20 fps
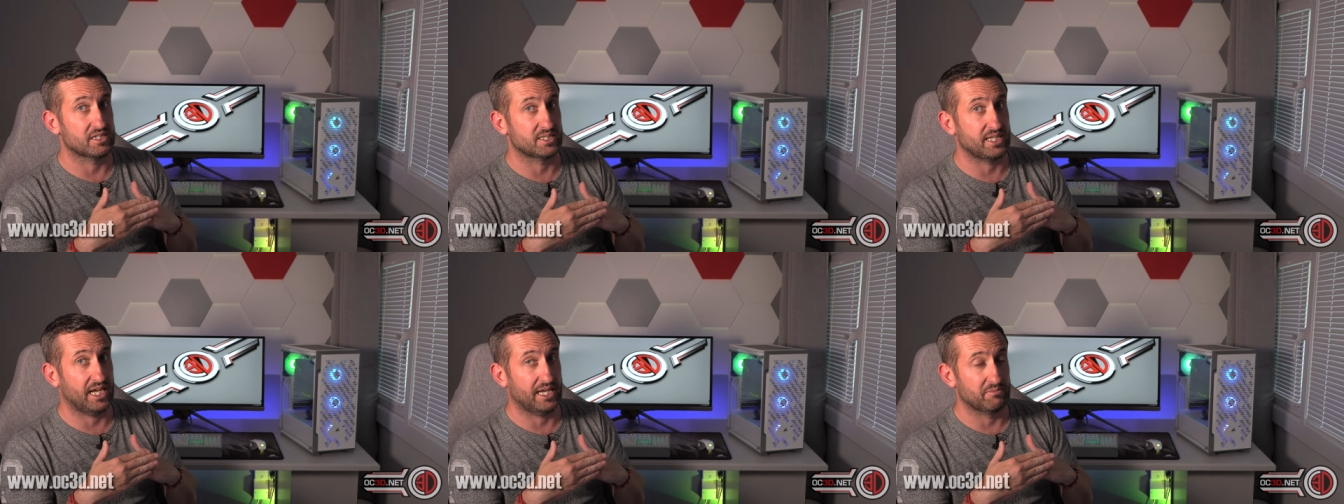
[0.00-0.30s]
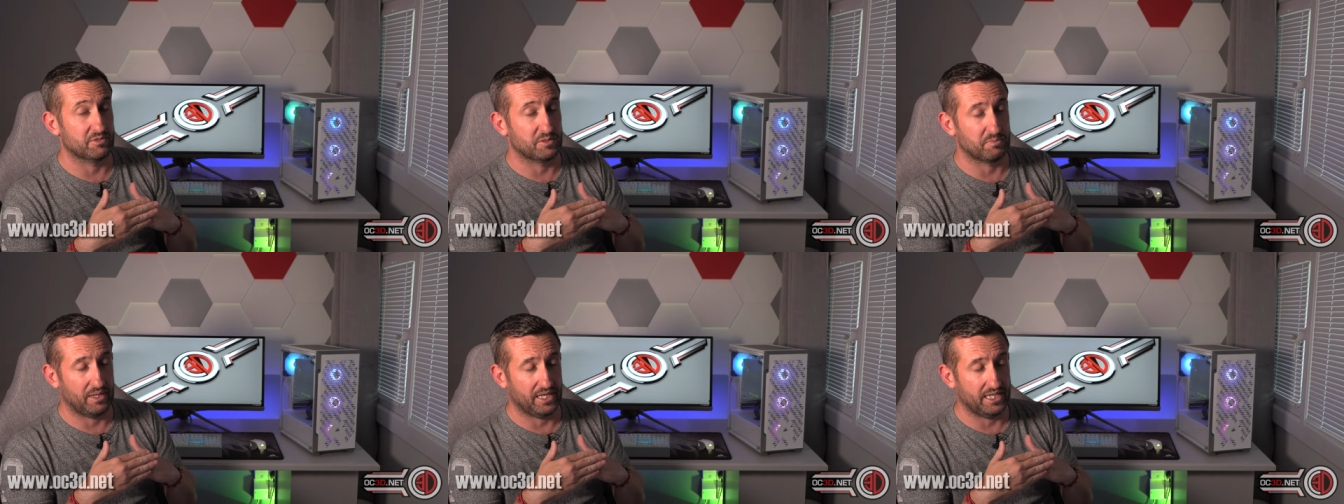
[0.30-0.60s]

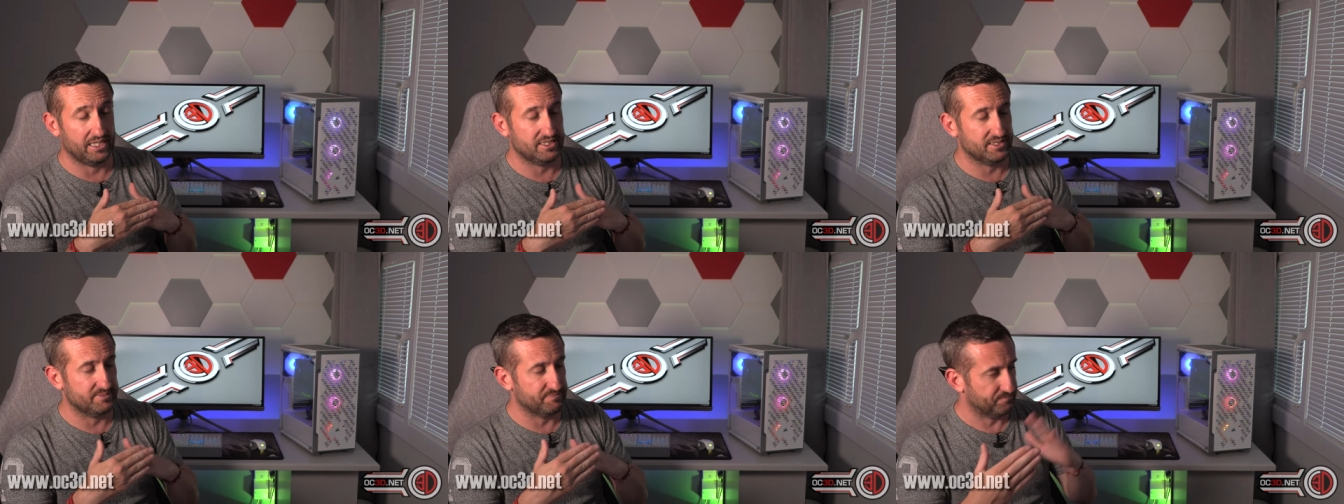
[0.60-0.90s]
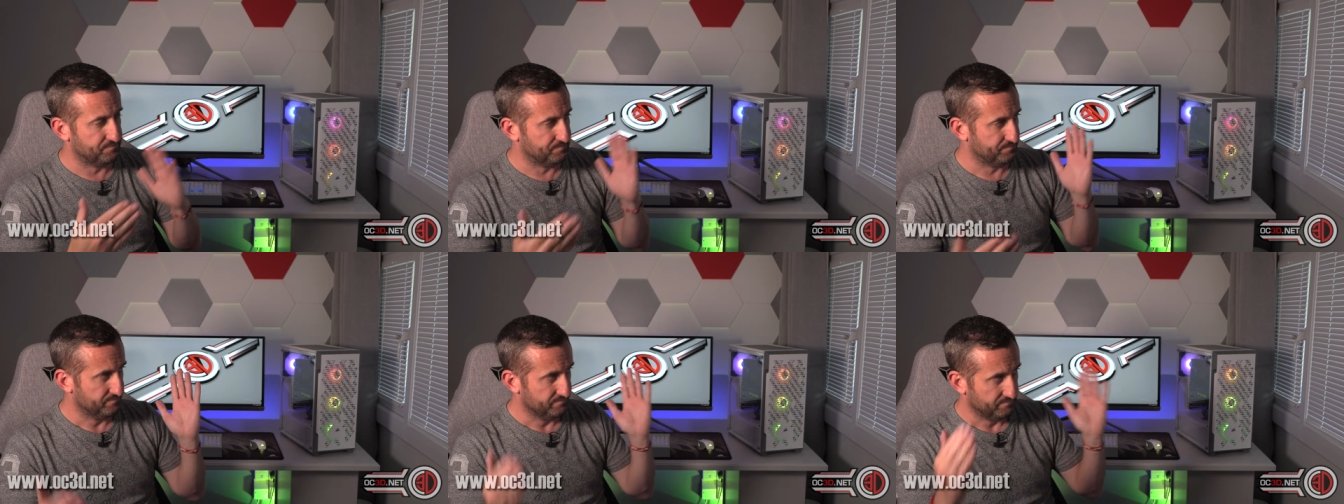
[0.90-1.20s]
same speeds.
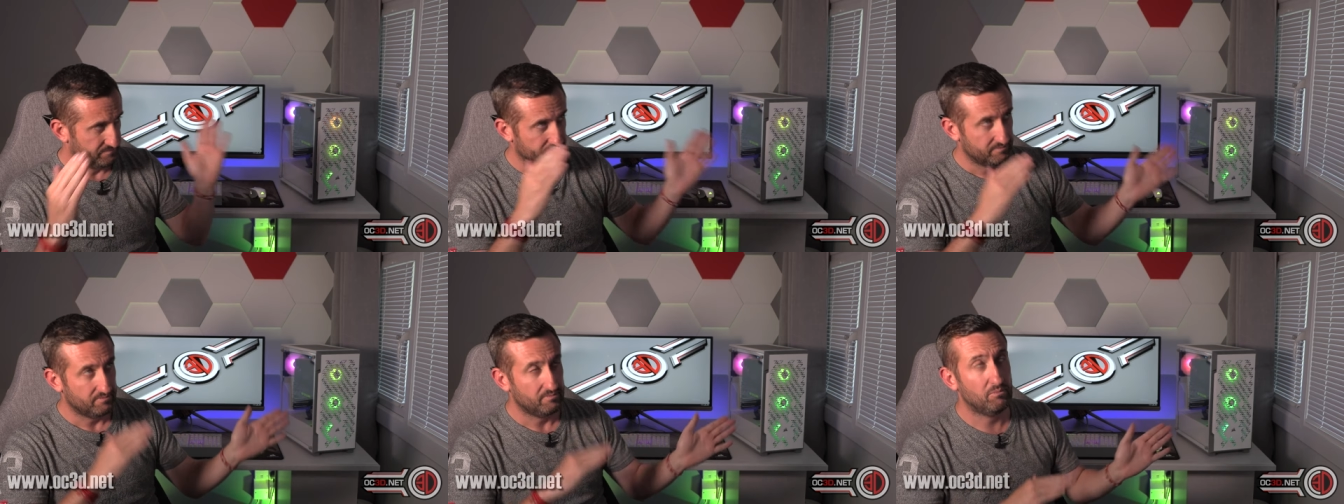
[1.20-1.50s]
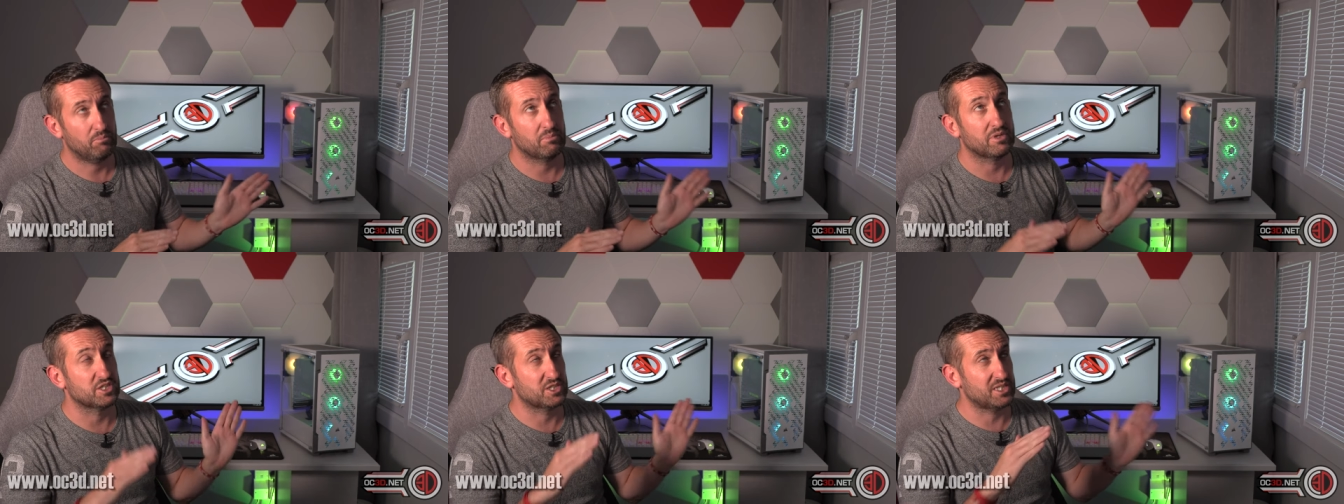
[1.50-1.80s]

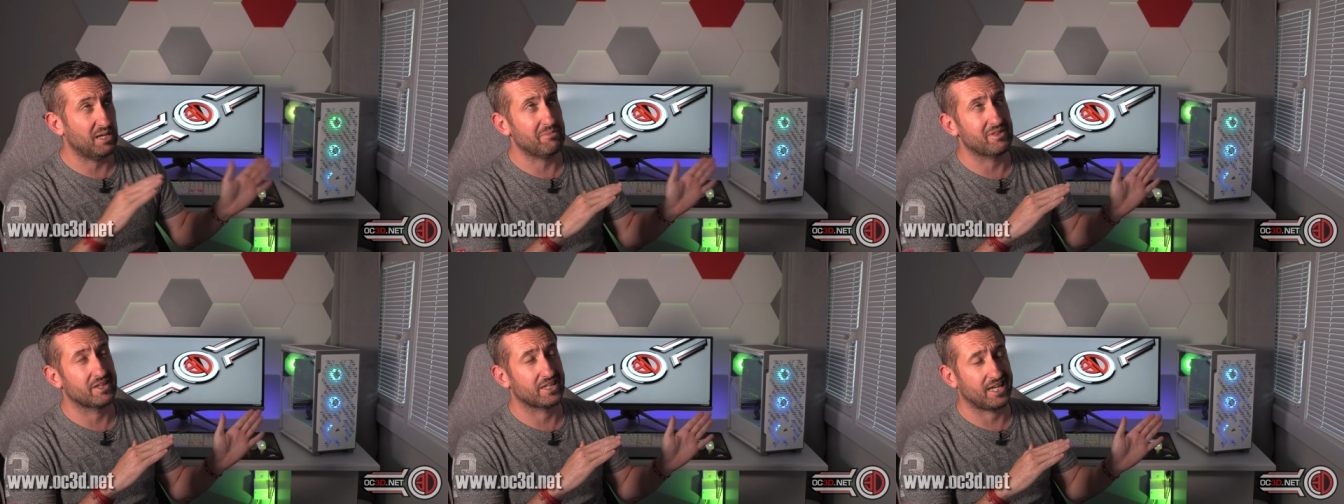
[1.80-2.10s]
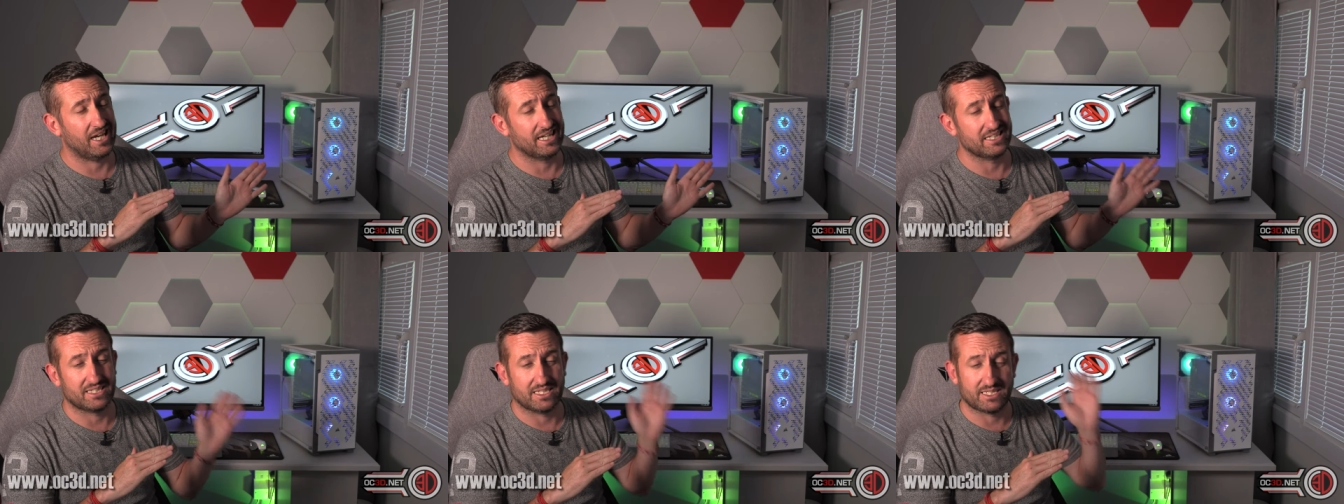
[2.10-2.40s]
But some of the
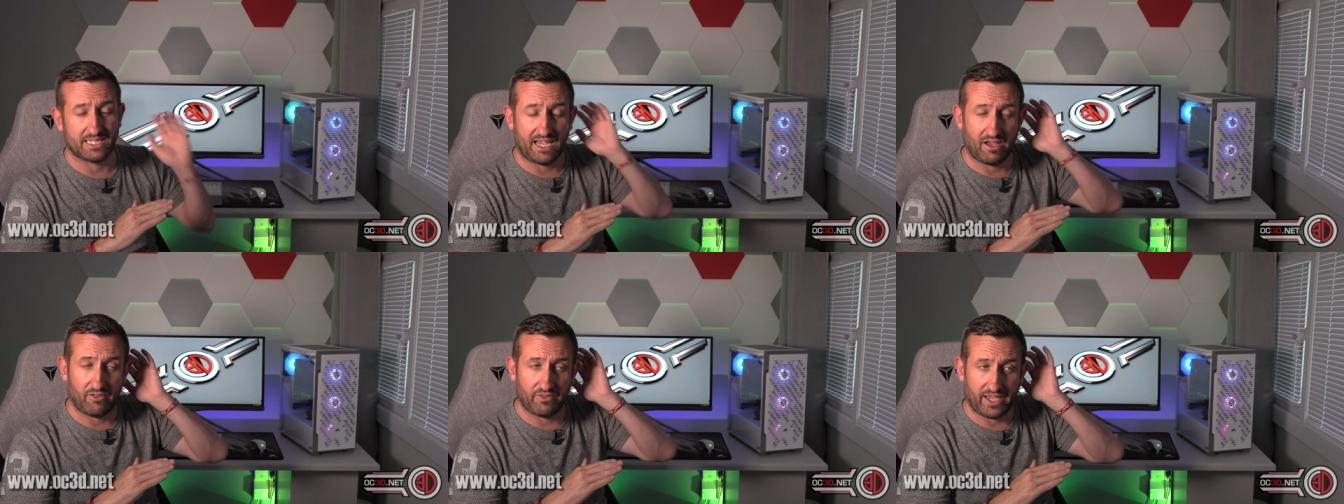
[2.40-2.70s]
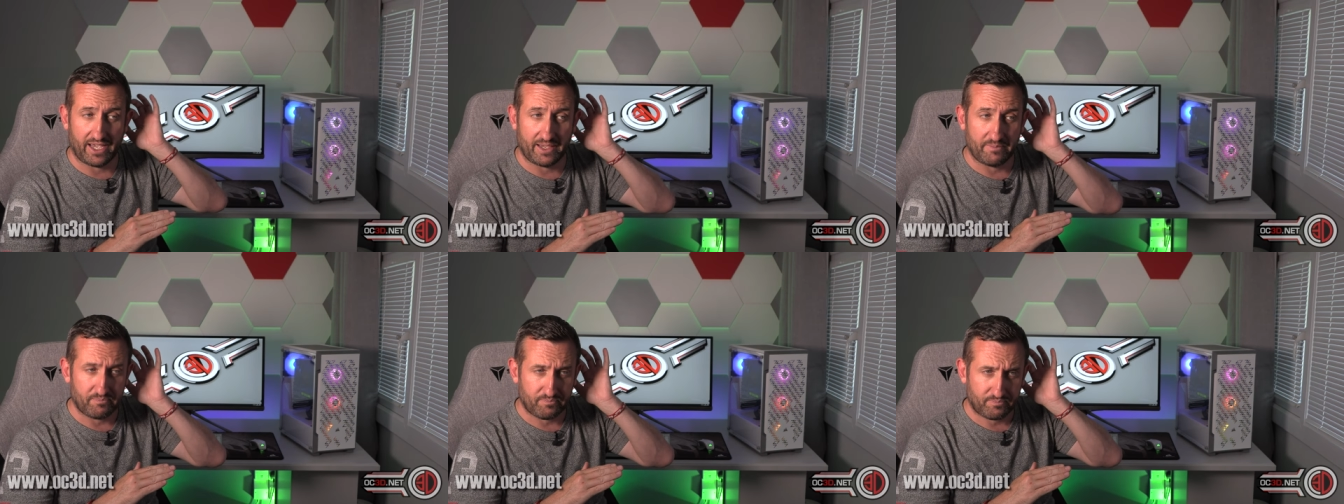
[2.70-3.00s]
cases out
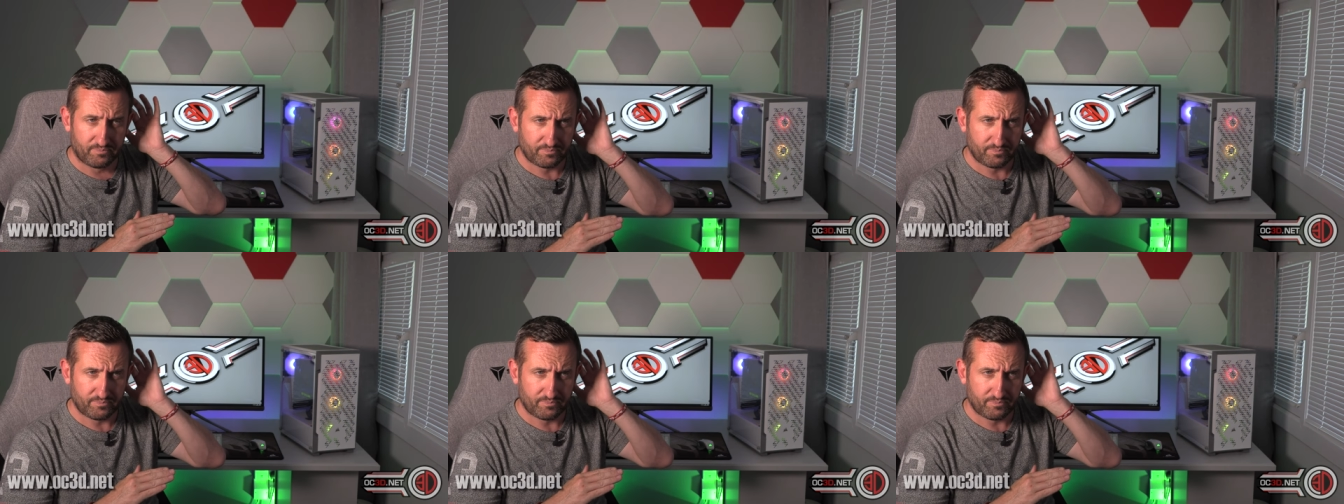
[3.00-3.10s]
there,